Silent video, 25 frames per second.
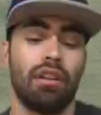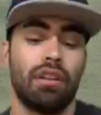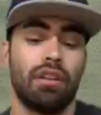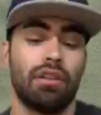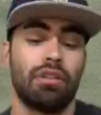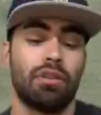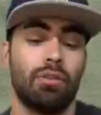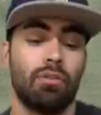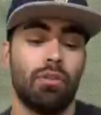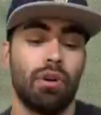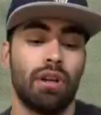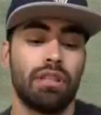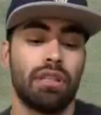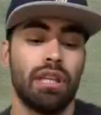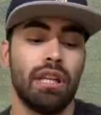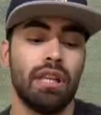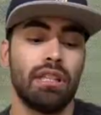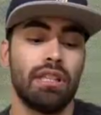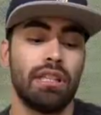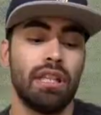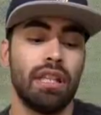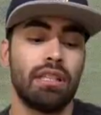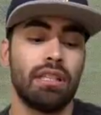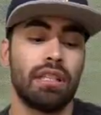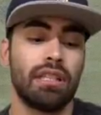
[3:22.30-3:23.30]
So once he
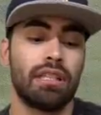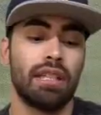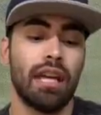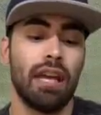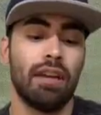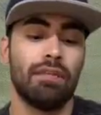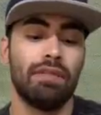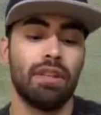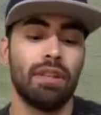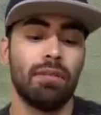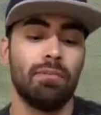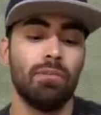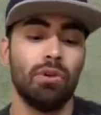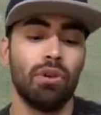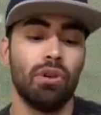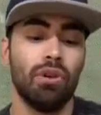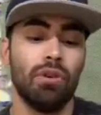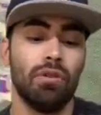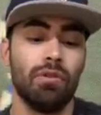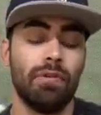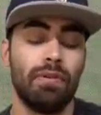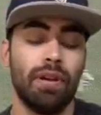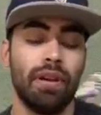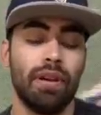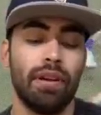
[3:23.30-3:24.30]
sees the safety
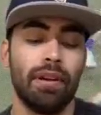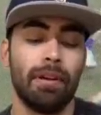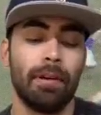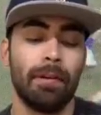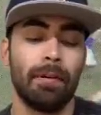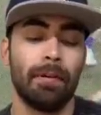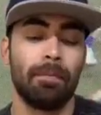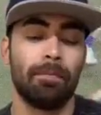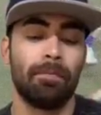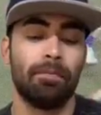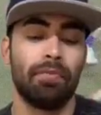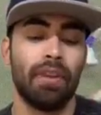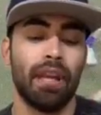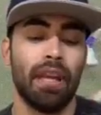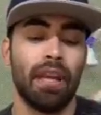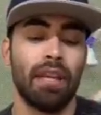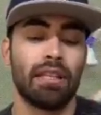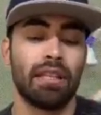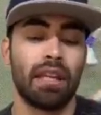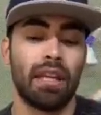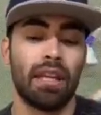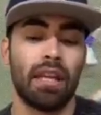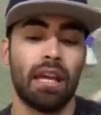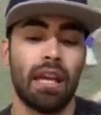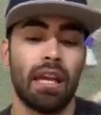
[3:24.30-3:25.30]
move, he's
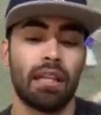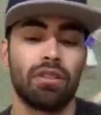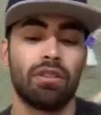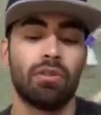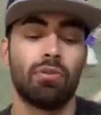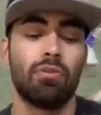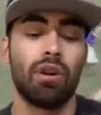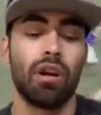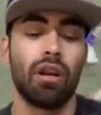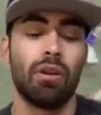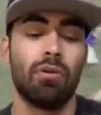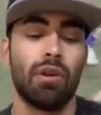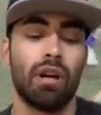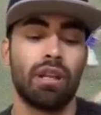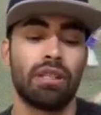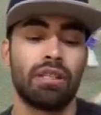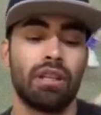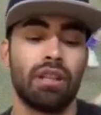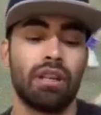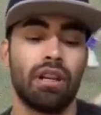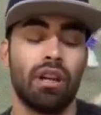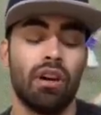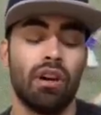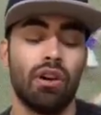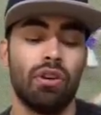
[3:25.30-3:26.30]
gonna get to where he wants to
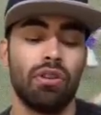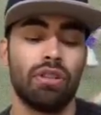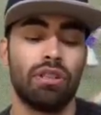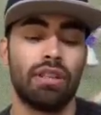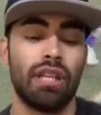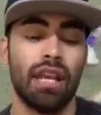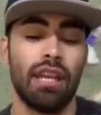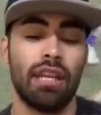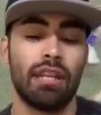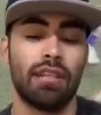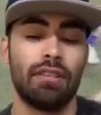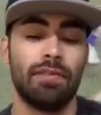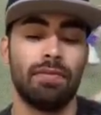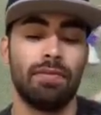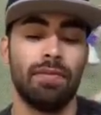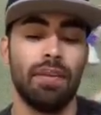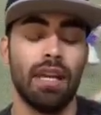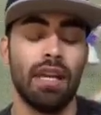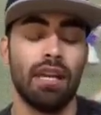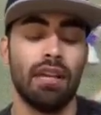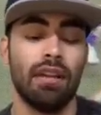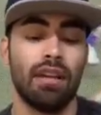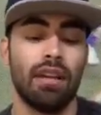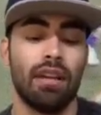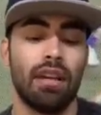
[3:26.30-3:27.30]
go, set his
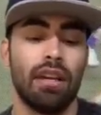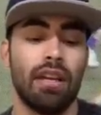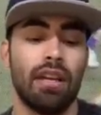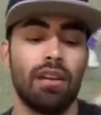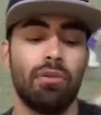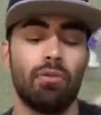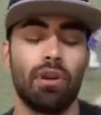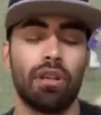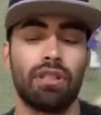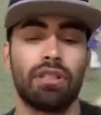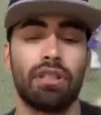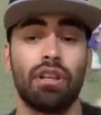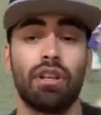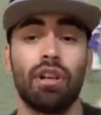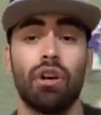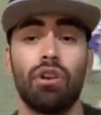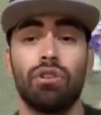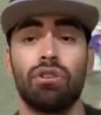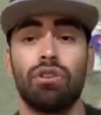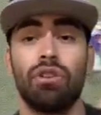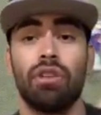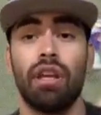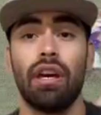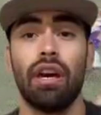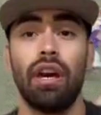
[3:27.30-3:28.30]
feet. He wants to go
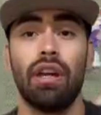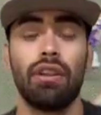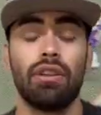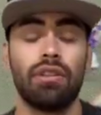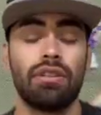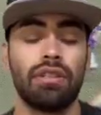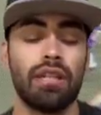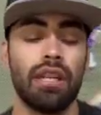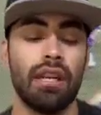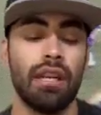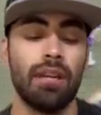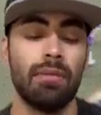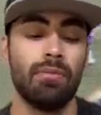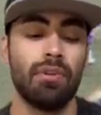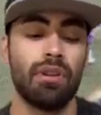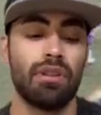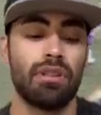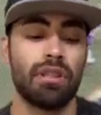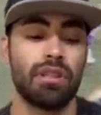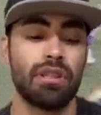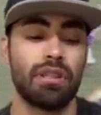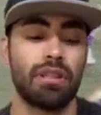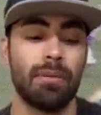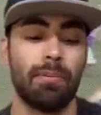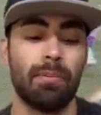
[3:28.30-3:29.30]
to the other seam, which
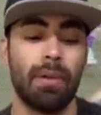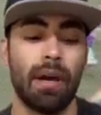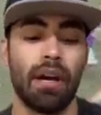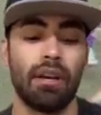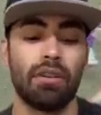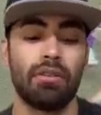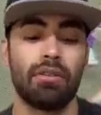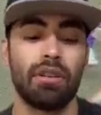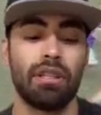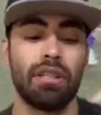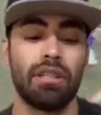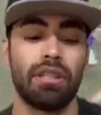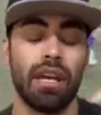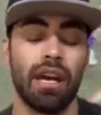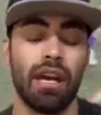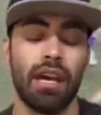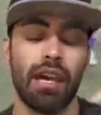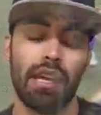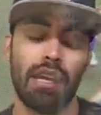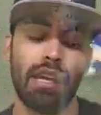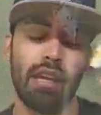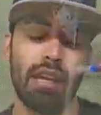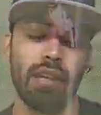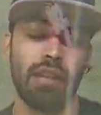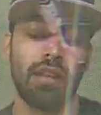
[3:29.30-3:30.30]
is the boundary
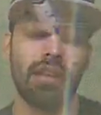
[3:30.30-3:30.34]
side.